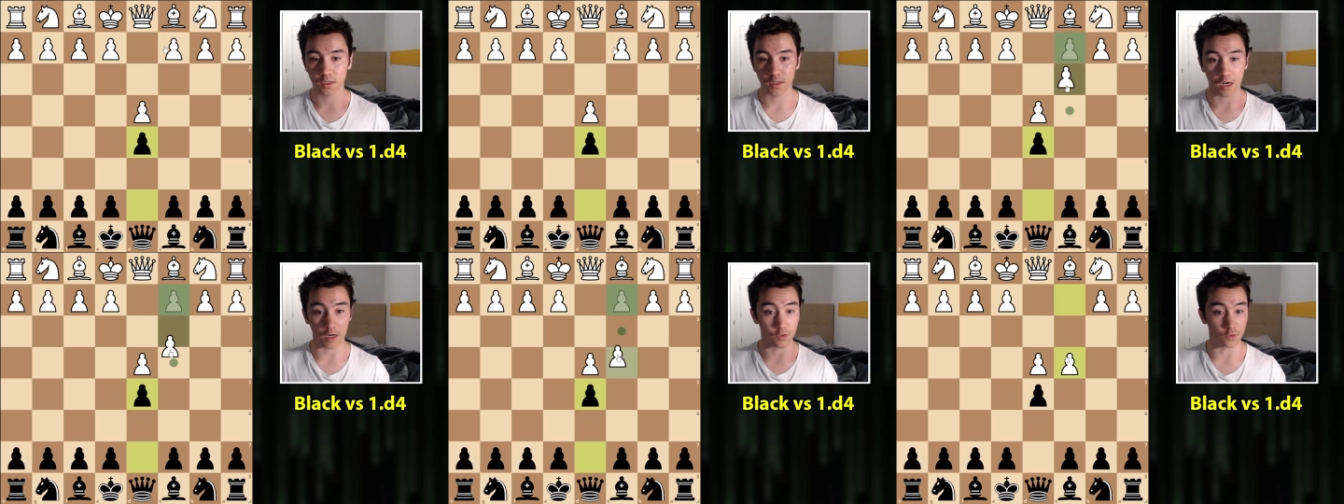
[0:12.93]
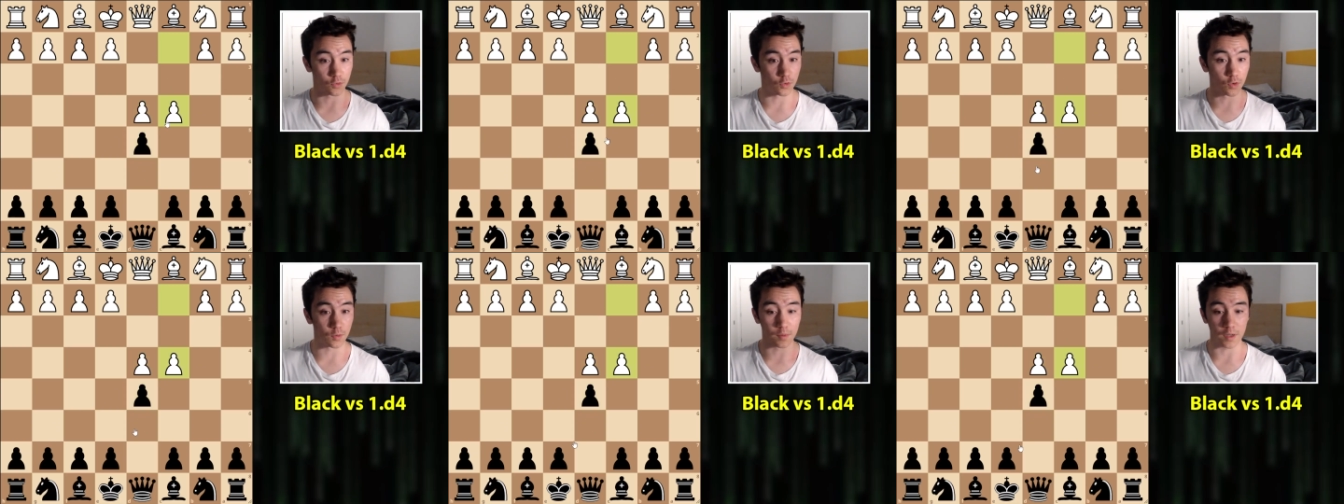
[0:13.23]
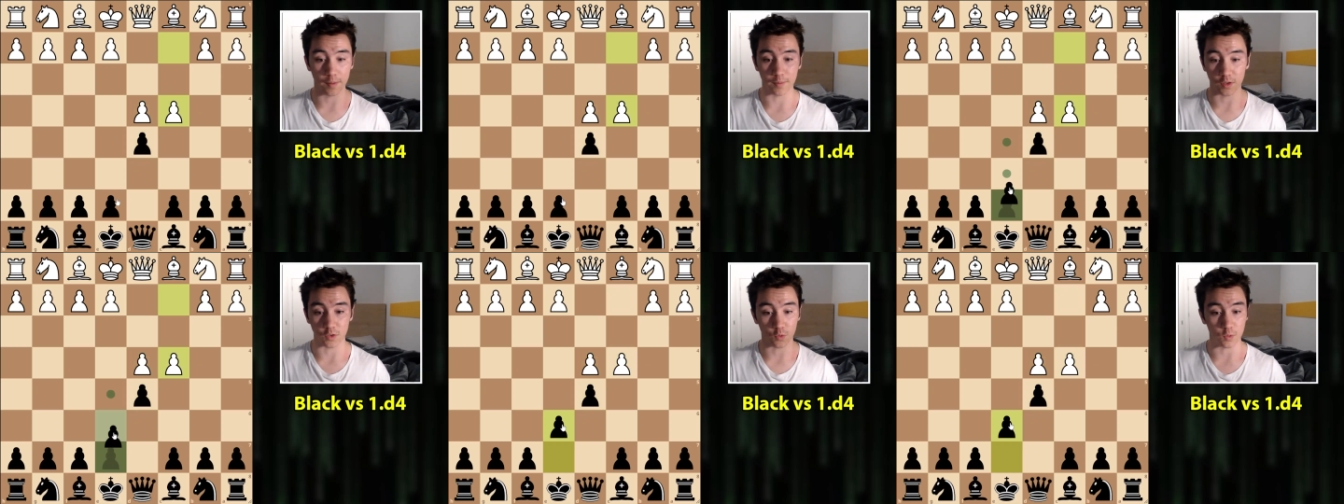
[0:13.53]
I don't know,
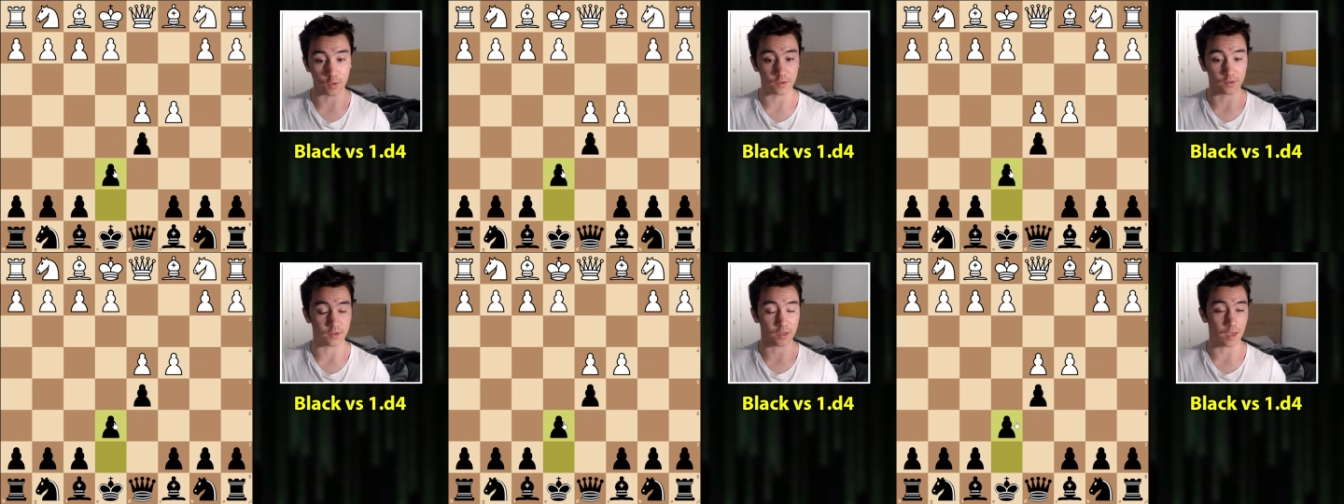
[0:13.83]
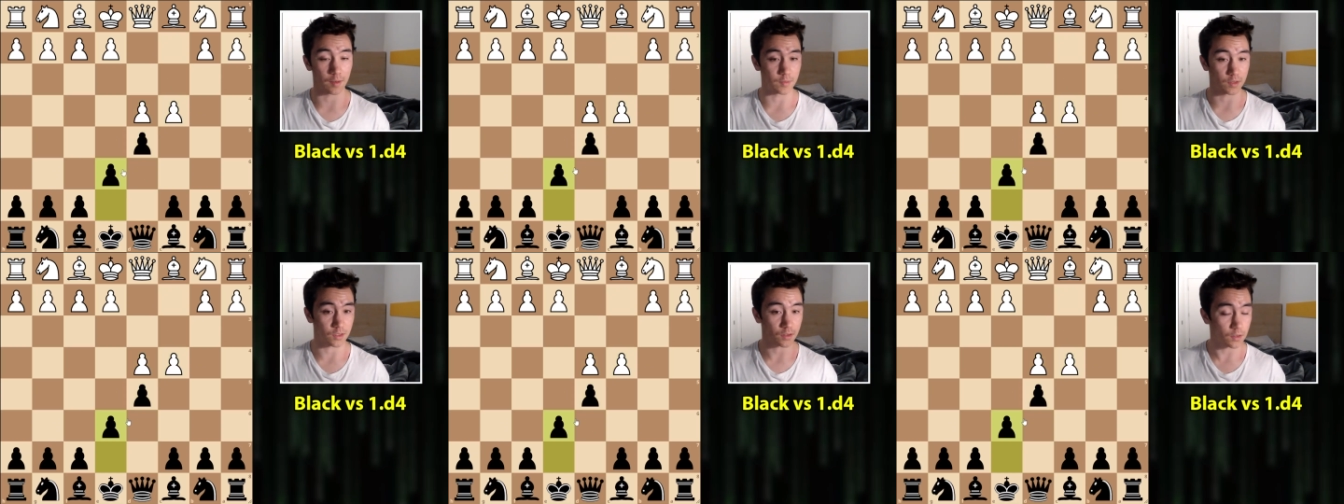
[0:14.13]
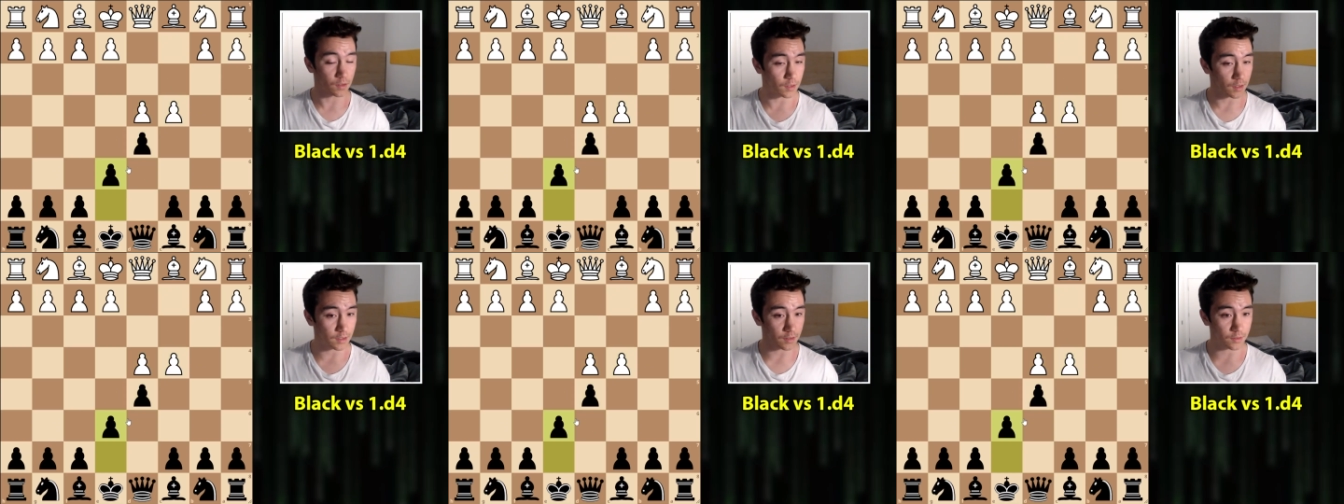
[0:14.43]
maybe the Queen's Gambit
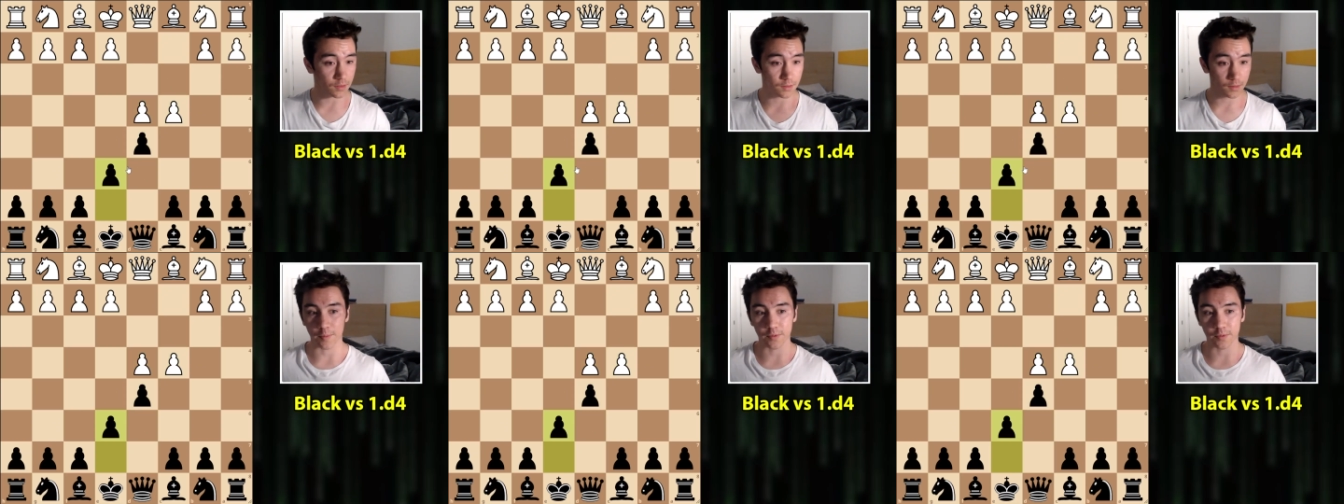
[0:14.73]
declined,